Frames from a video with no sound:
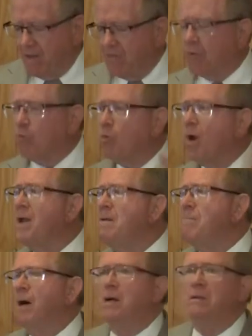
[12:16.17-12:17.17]
The
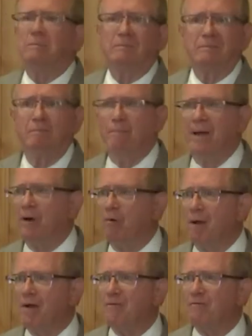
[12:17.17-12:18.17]
rainbow, been
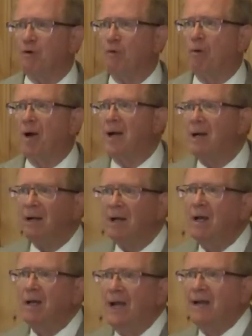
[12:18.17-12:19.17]
around for a while,
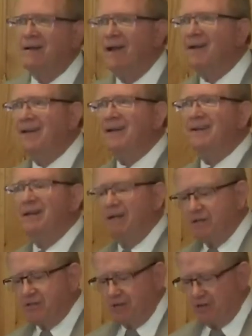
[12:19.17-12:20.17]
and yet it
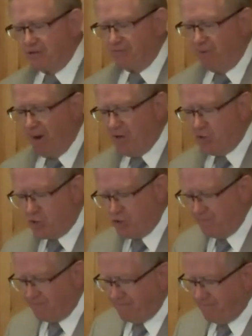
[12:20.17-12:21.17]
is as fresh
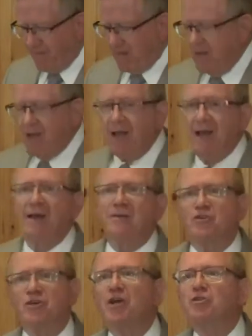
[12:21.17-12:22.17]

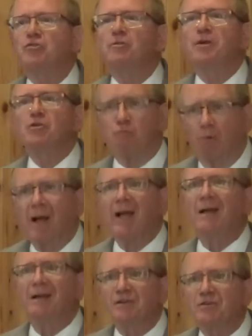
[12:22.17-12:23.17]
as yesterday's
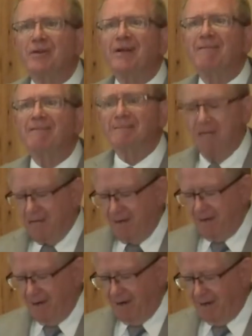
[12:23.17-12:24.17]
rain, isn't
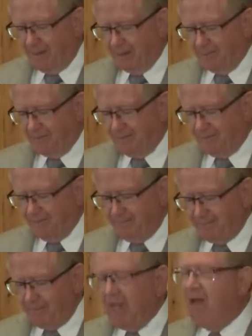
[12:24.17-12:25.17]
it?
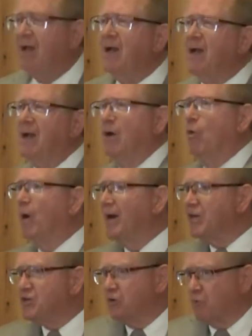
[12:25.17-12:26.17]
What
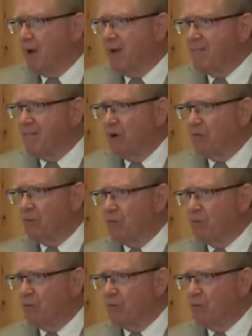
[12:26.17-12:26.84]
is the rainbow? The